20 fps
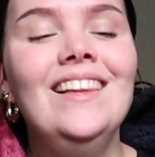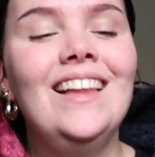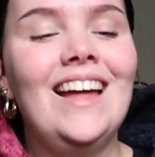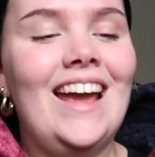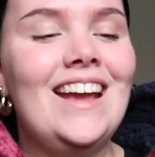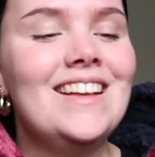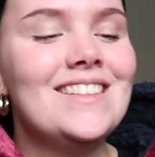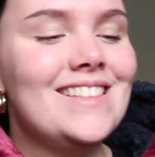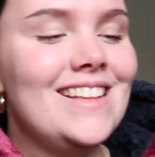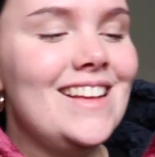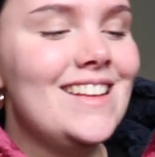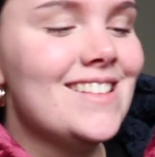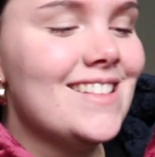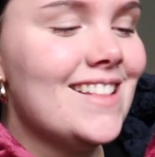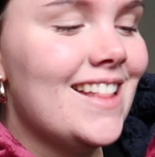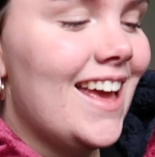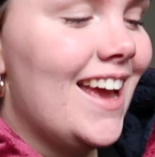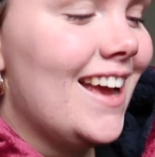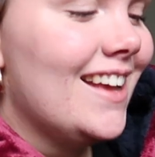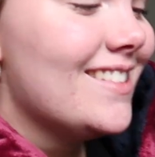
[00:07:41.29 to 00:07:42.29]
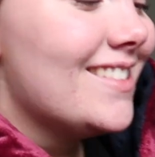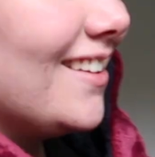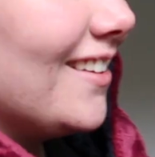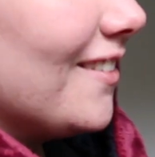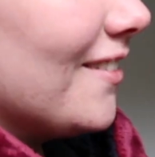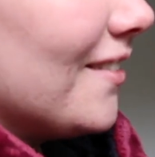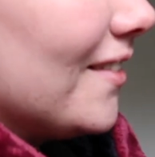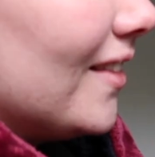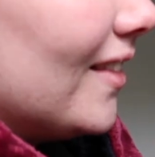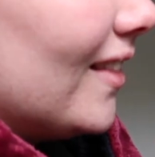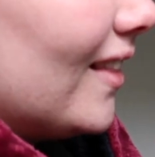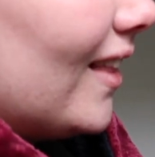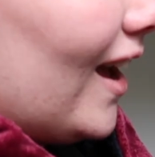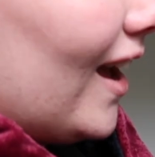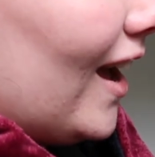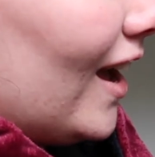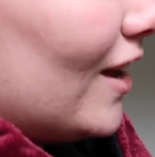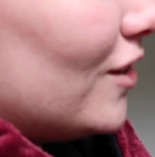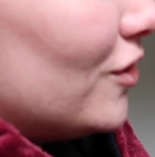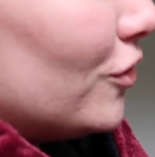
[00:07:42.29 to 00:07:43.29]
It says this.
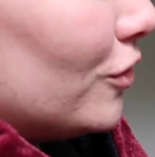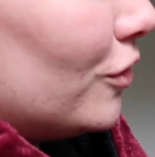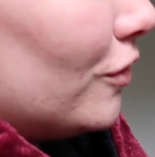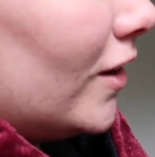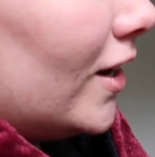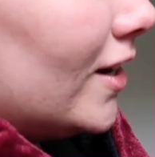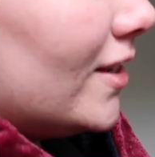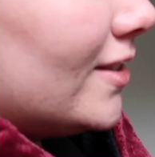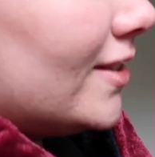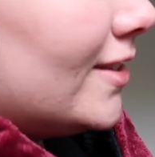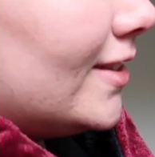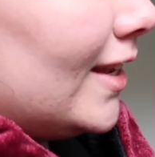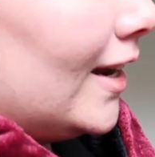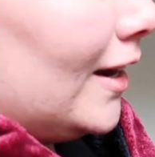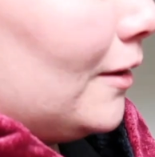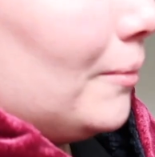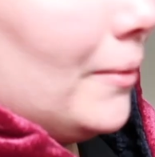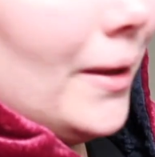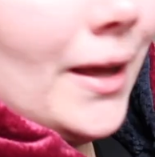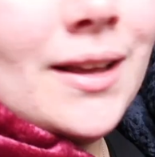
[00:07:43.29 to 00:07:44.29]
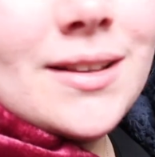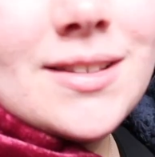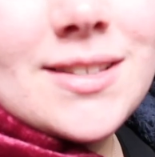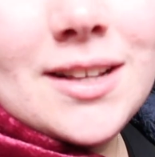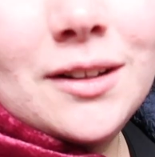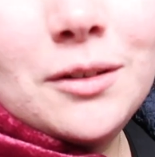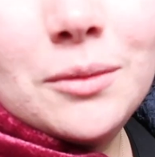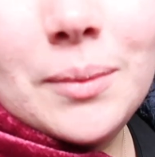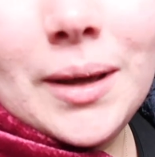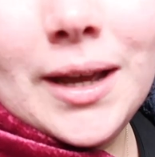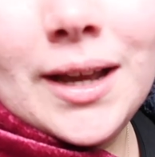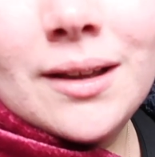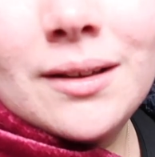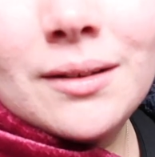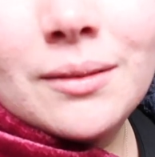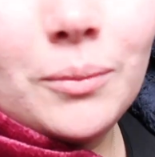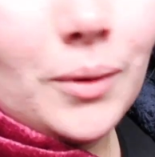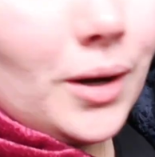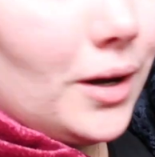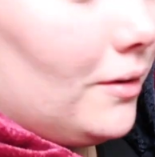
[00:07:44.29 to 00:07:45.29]
Andorra Sylvie,
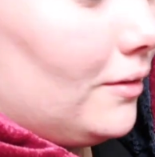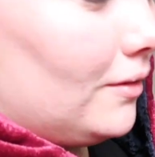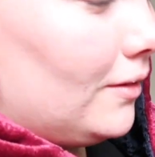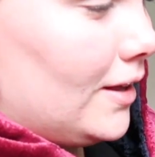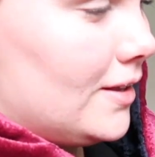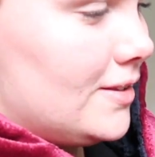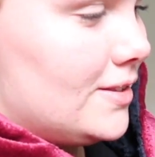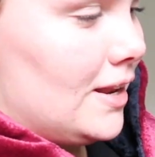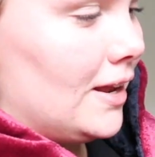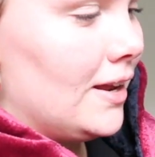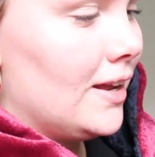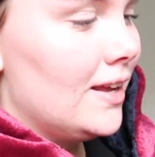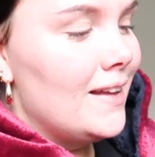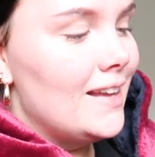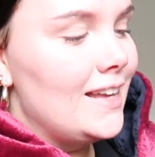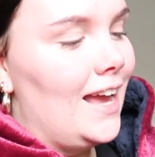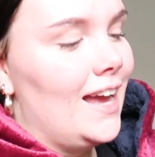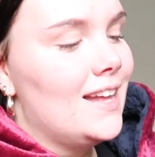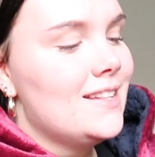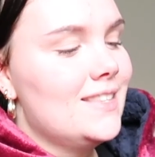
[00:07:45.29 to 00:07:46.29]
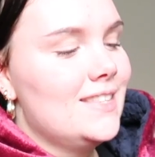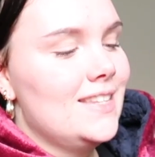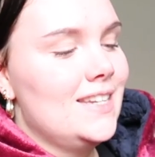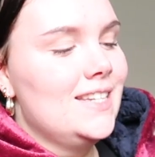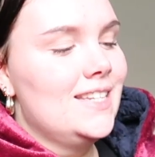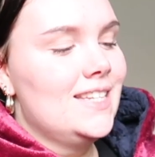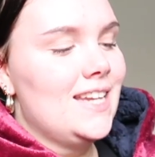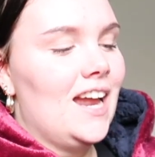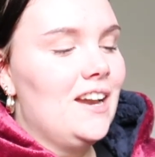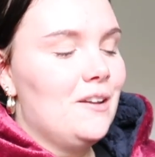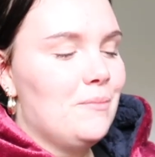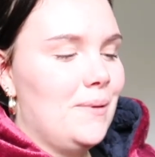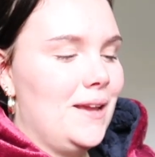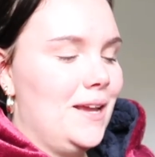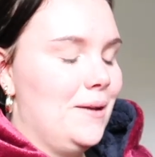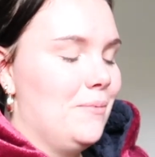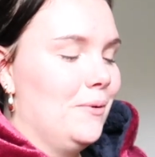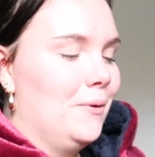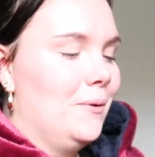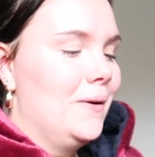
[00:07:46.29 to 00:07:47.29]
where is it, can see dead
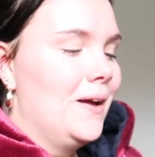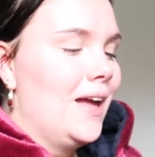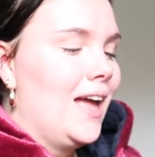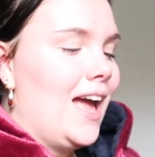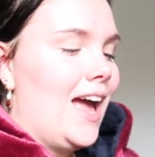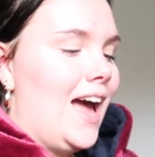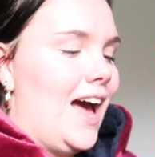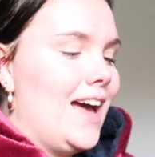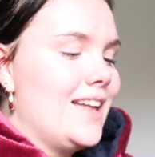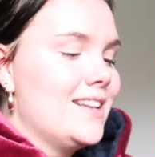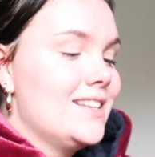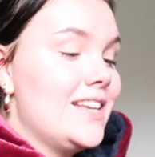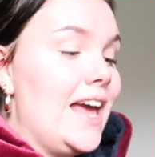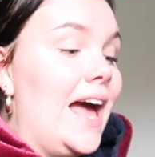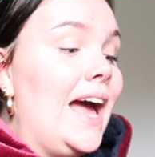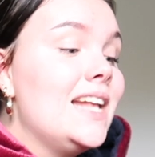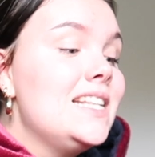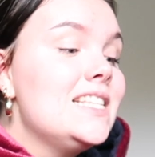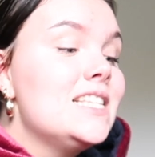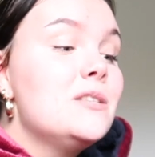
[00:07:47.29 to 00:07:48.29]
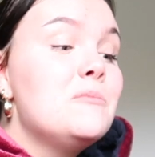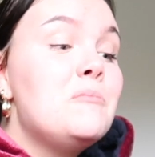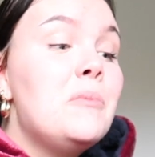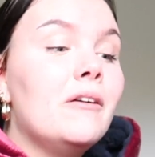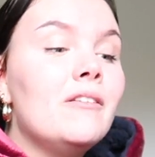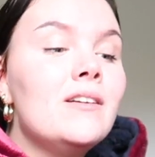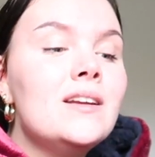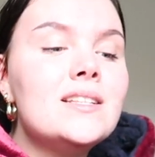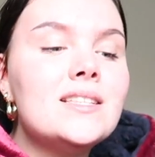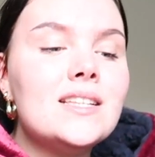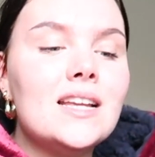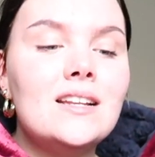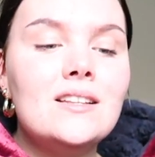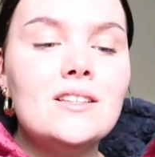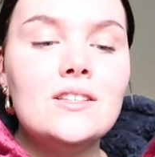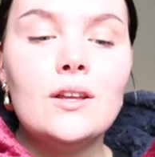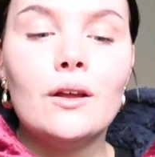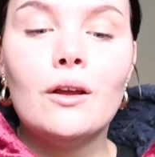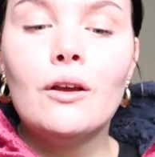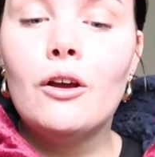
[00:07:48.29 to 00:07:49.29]
people and turn spirits
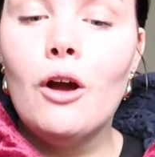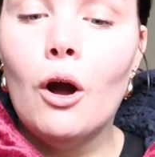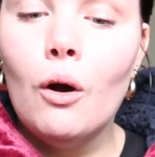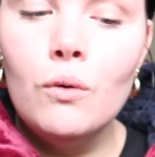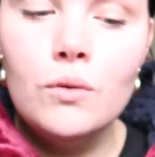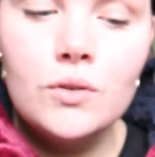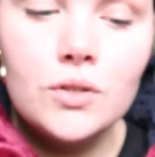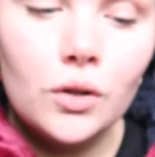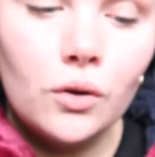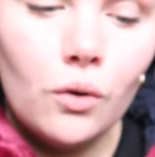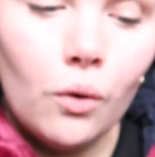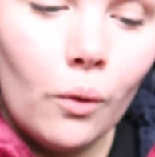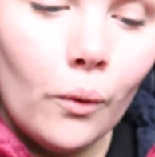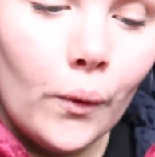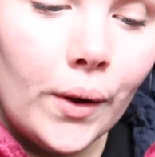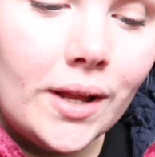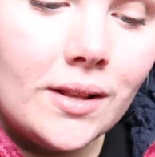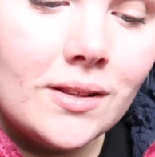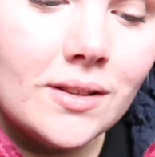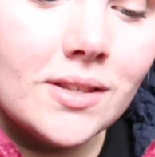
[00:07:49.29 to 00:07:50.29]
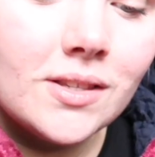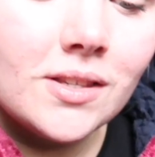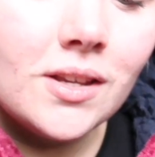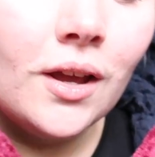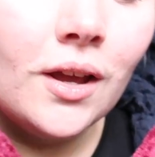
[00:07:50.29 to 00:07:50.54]
into gold coins.